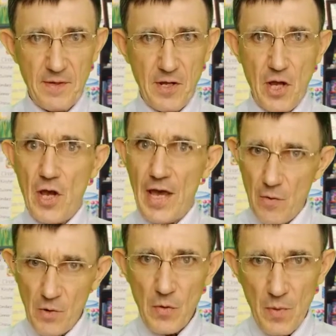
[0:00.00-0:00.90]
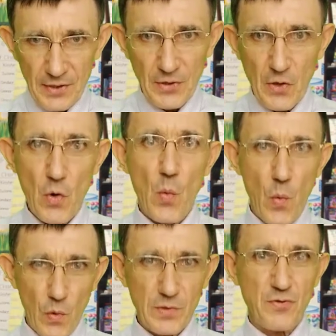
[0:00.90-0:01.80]
Everybody who wants to
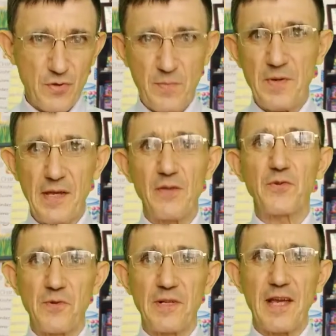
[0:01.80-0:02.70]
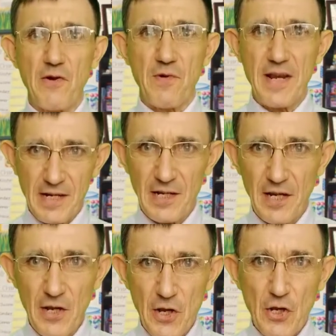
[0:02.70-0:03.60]
speak English fluently and correctly
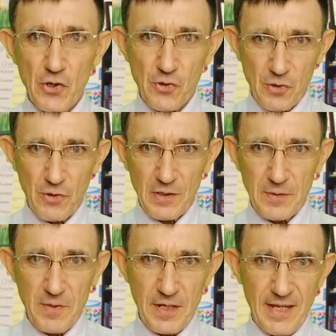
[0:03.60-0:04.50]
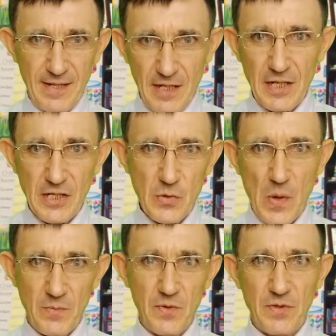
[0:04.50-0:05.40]
should learn speaking
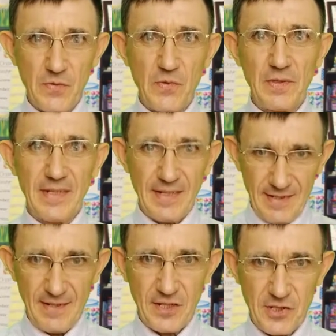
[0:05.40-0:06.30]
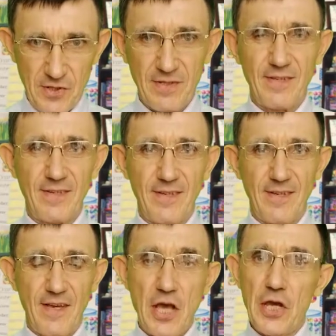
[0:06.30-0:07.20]
English with beautiful English.
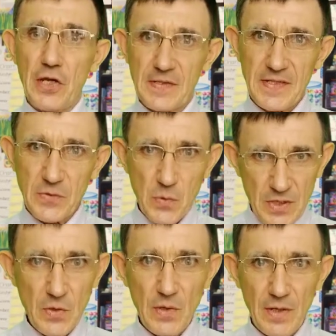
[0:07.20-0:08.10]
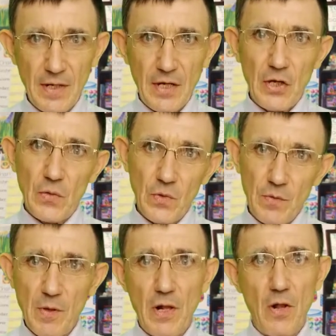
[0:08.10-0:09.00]
In this video, we
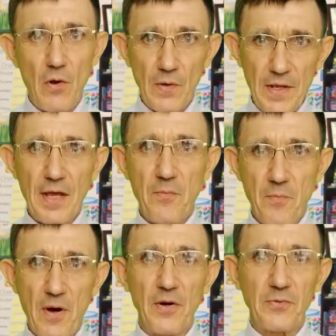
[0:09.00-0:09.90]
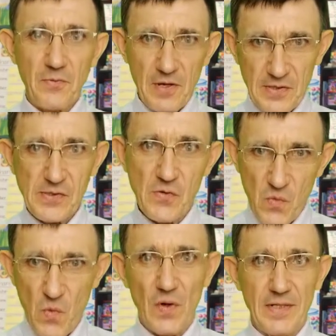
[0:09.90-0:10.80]
will learn about passive
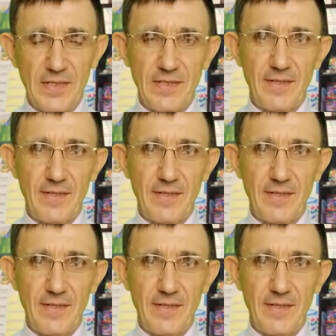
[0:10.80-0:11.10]
voice.